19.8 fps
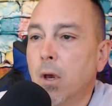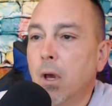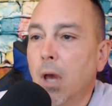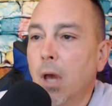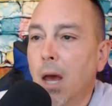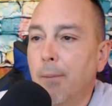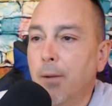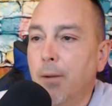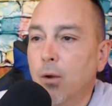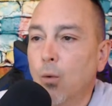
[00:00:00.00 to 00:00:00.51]

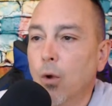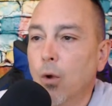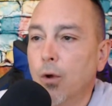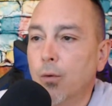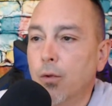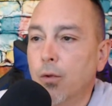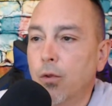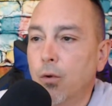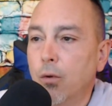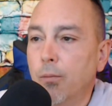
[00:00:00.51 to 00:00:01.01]
happy to work
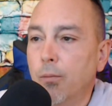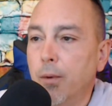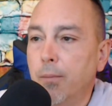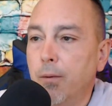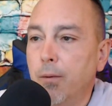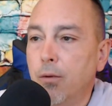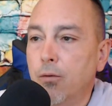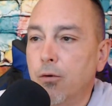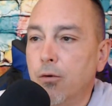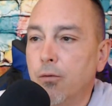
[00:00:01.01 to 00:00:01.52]
with you and
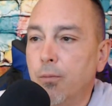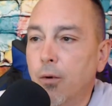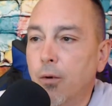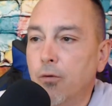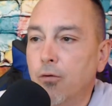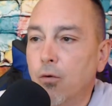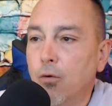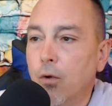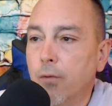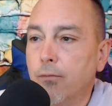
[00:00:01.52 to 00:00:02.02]
people to
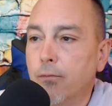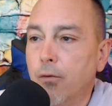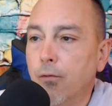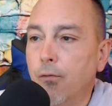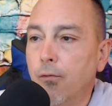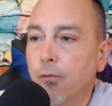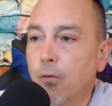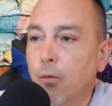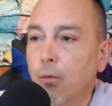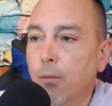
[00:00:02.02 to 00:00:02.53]
expose the grifter
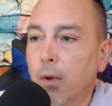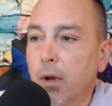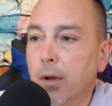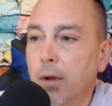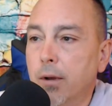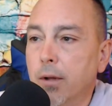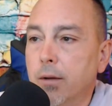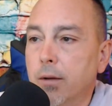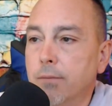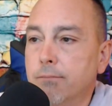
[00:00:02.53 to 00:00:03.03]
fool
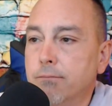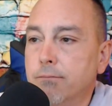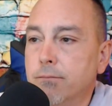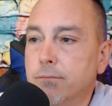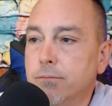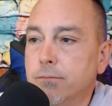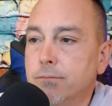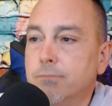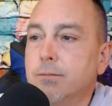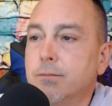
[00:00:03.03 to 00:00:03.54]
bud.
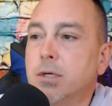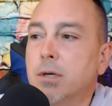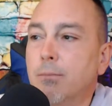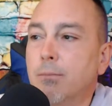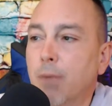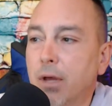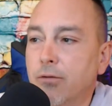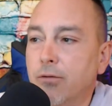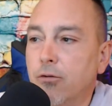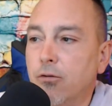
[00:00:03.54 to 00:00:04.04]

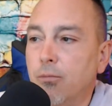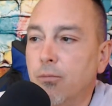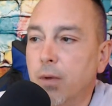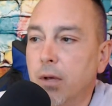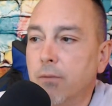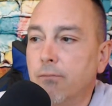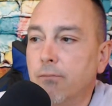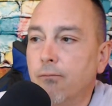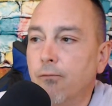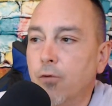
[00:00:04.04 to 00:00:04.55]
Message
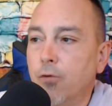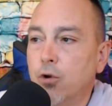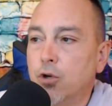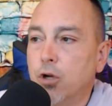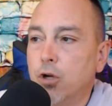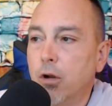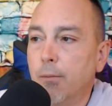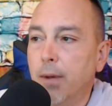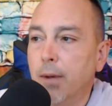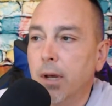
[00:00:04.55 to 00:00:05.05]
me for
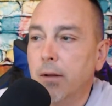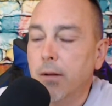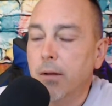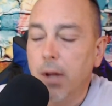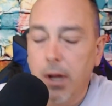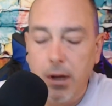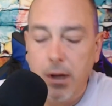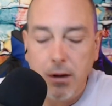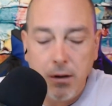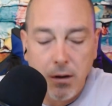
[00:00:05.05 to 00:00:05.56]
sure, man.
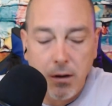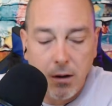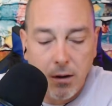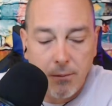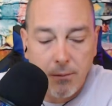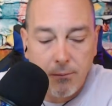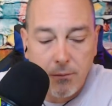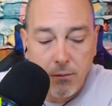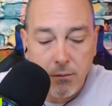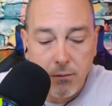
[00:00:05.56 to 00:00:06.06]
And
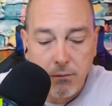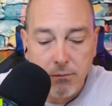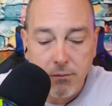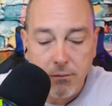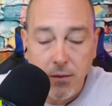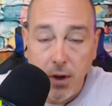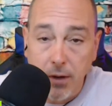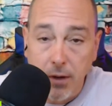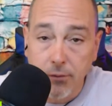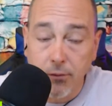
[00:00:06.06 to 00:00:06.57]

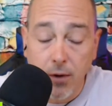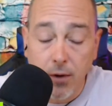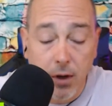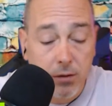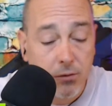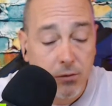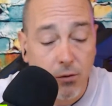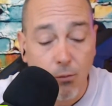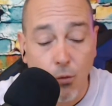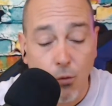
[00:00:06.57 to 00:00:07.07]

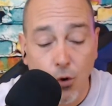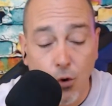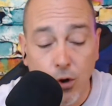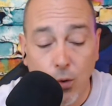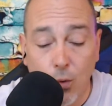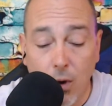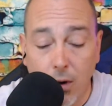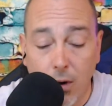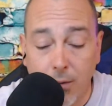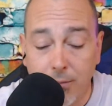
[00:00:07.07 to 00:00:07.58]
you're more than
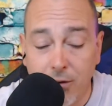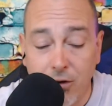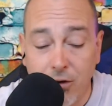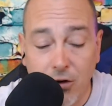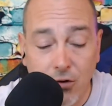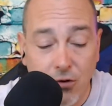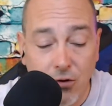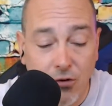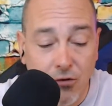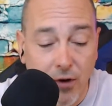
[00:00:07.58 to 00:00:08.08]
welcome to
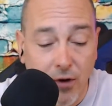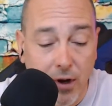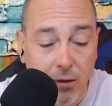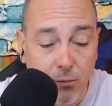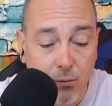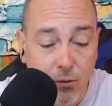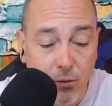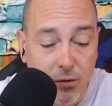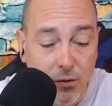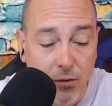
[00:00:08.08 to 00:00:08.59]
do the
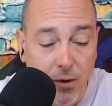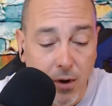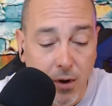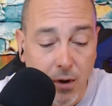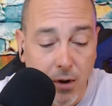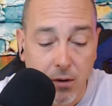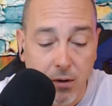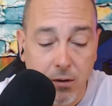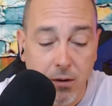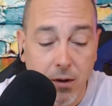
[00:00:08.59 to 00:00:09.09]
same with
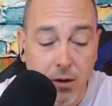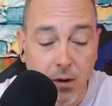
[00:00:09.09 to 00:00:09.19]
the